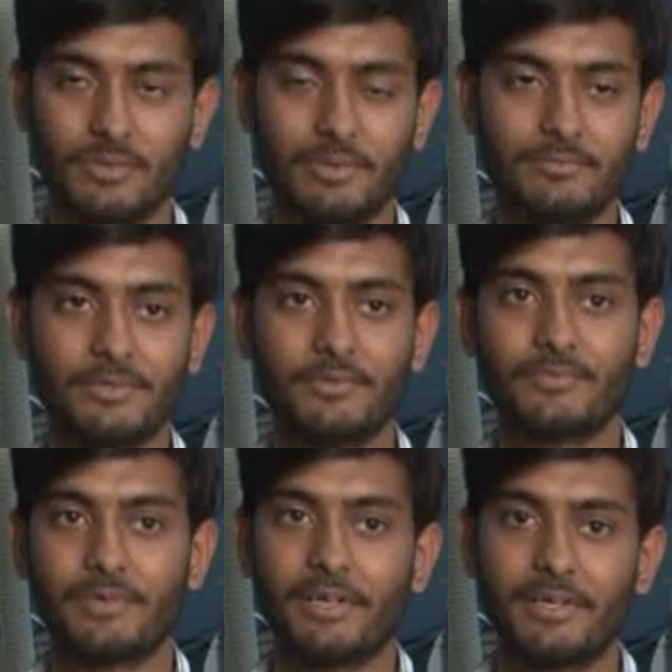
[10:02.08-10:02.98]
of the subjects
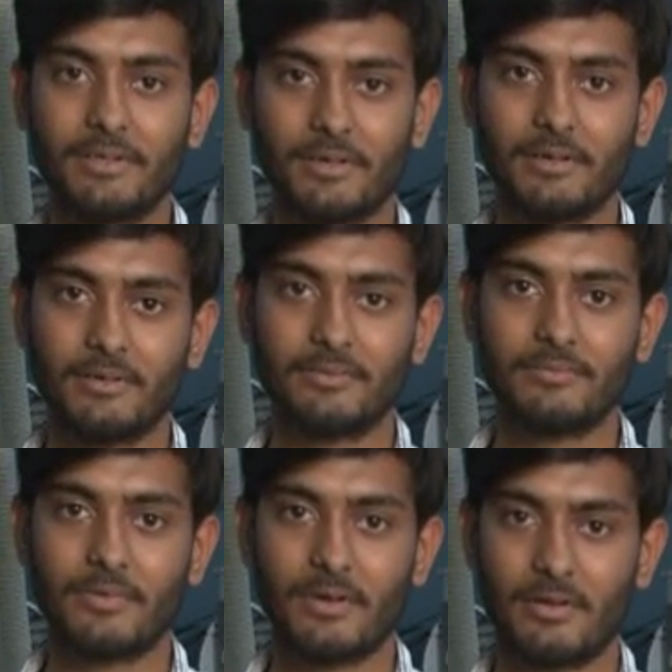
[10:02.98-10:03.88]
which we read, uh,
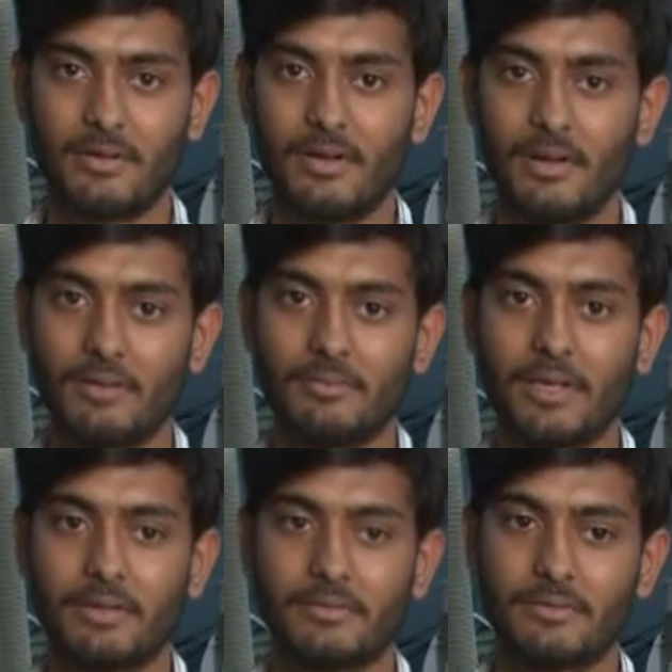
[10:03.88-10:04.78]
uh,
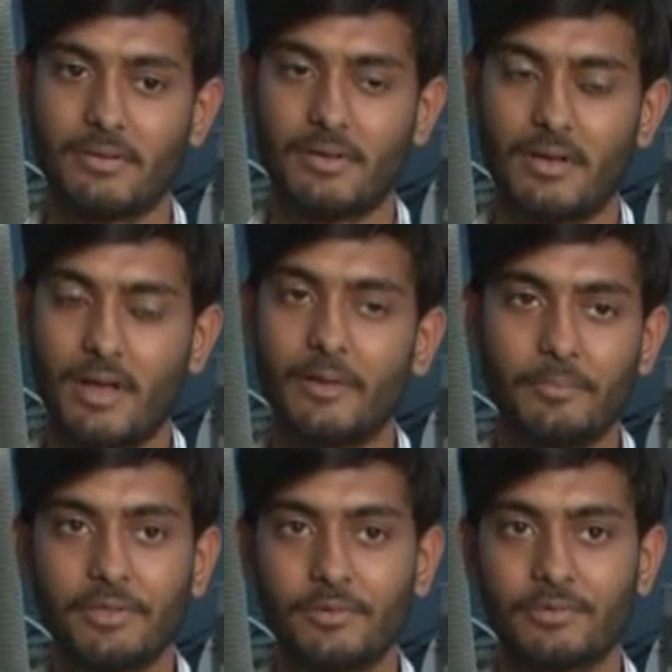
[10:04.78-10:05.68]
like I have
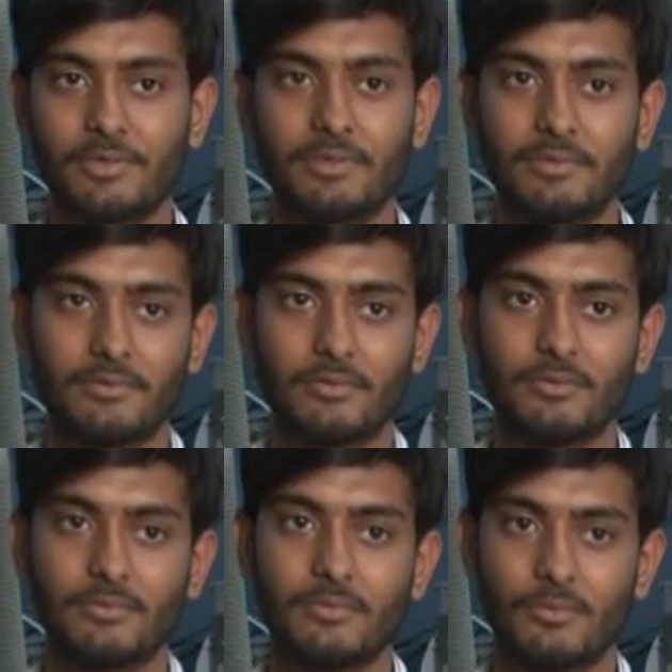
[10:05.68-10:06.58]
been using these,
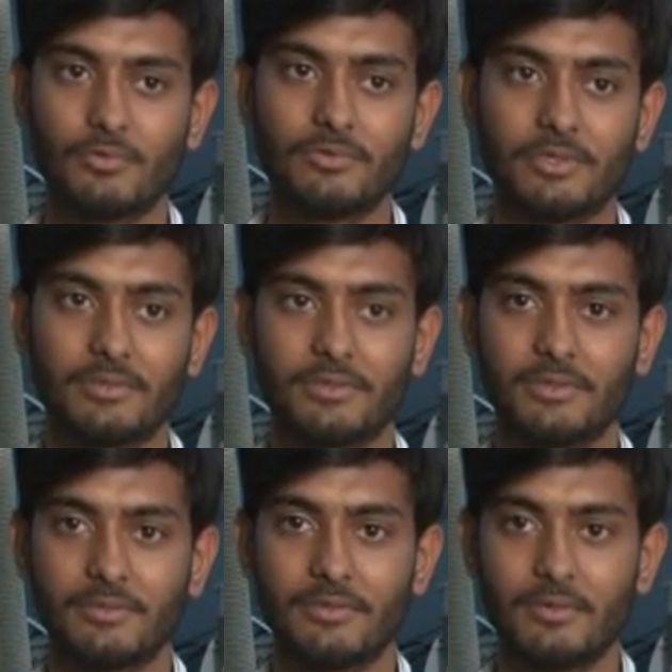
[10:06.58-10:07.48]
uh, those things
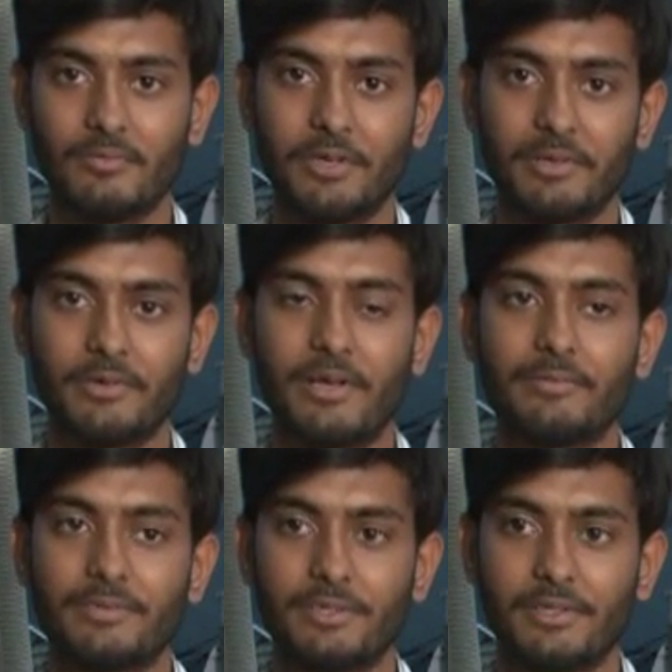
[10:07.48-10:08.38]
here, whatever I
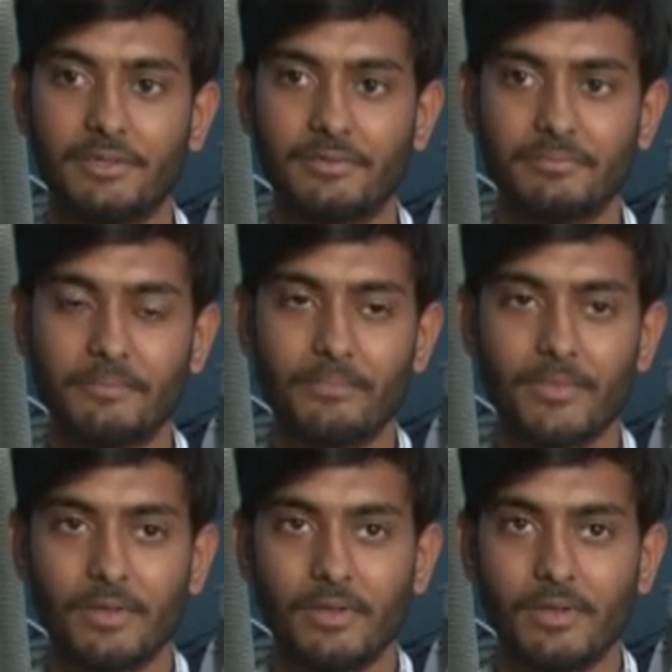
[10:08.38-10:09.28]
have studied.
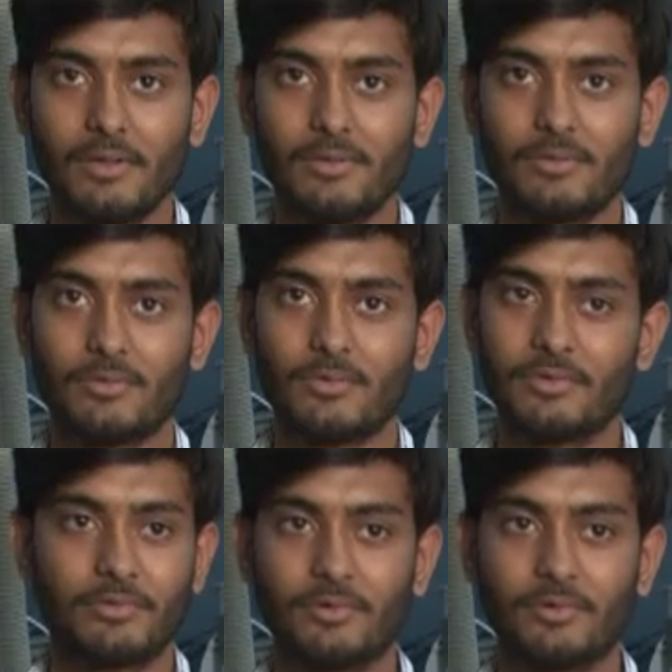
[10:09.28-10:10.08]
so it's